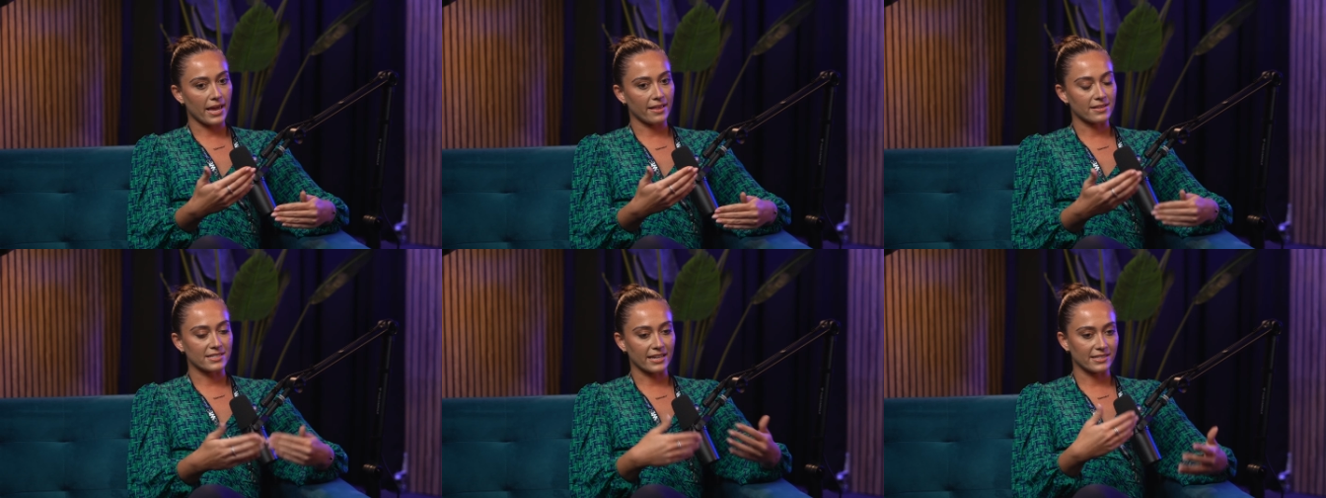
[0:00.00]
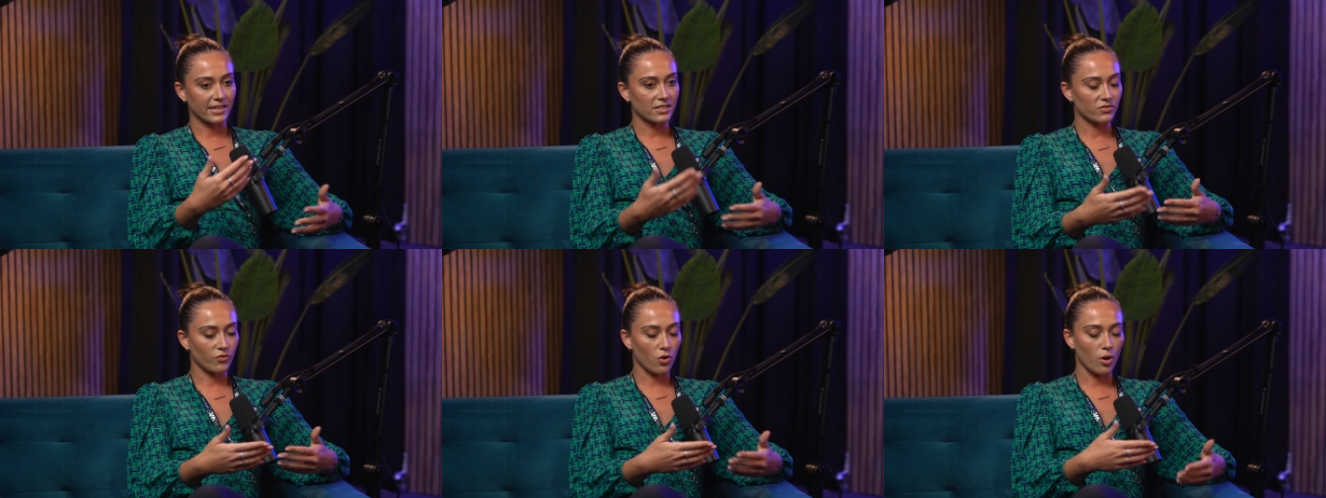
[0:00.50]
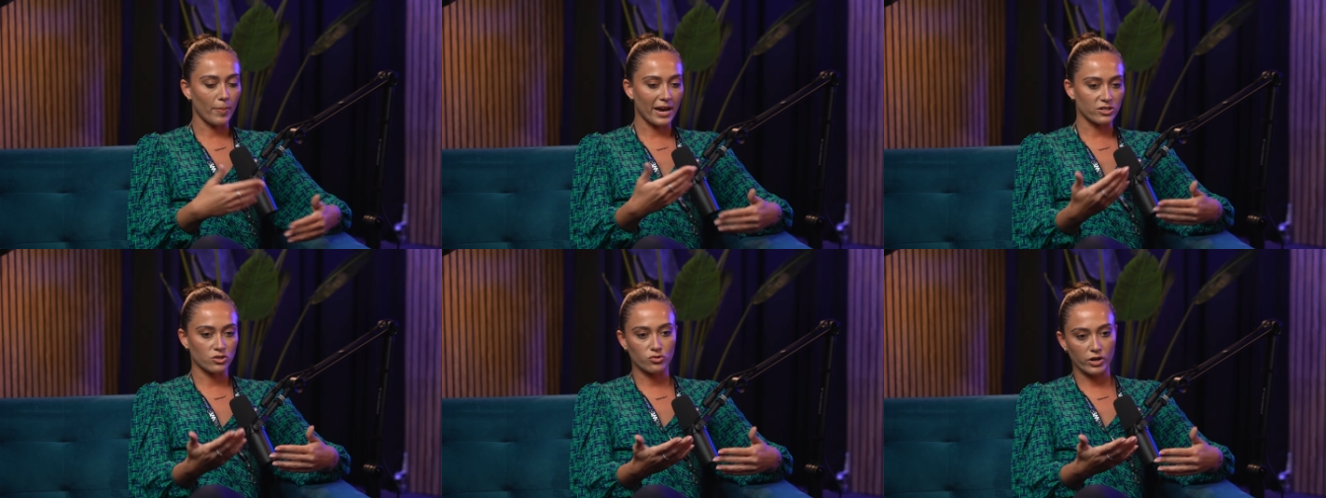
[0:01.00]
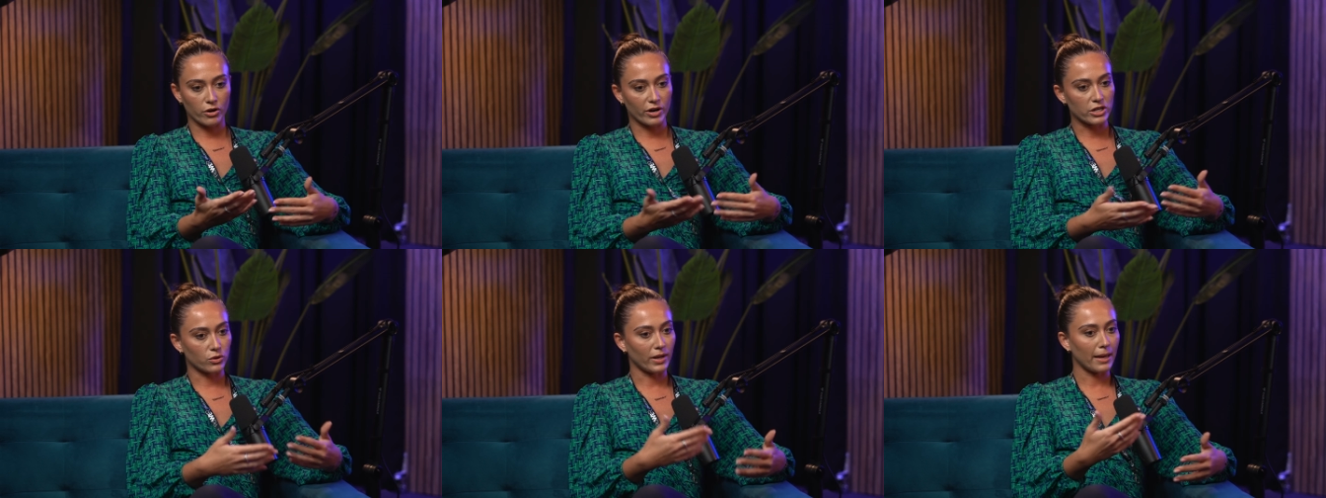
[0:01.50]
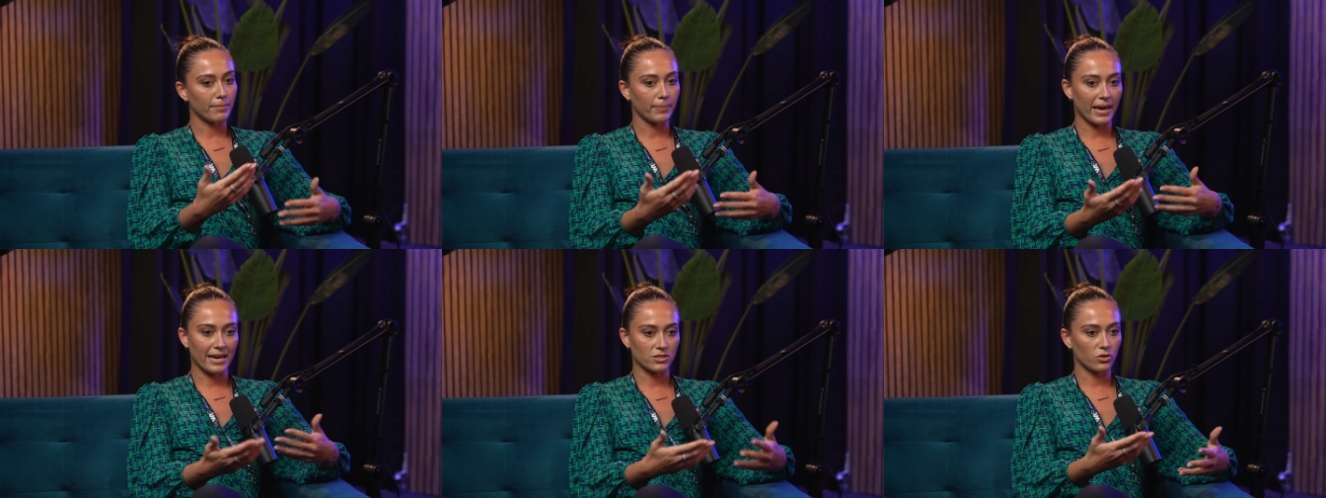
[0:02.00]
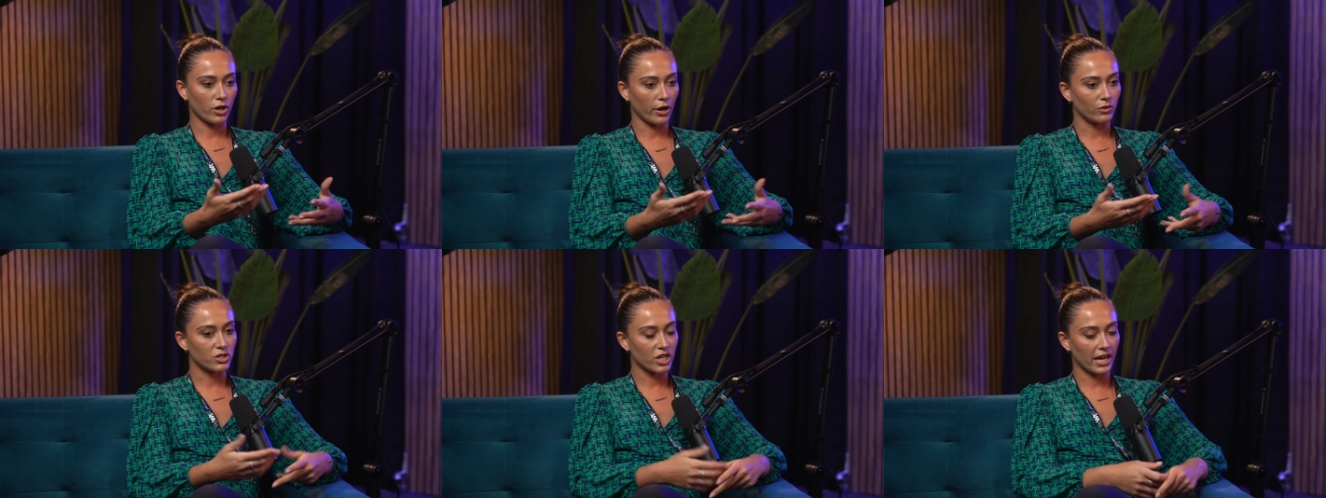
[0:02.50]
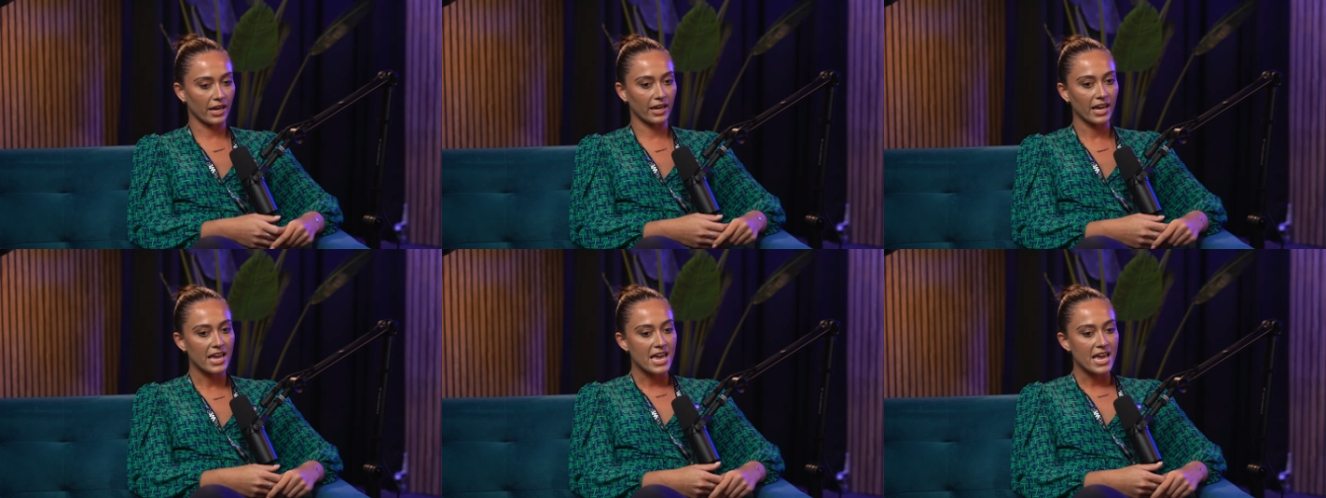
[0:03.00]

in the settings for pageantry or I do like personal coaching,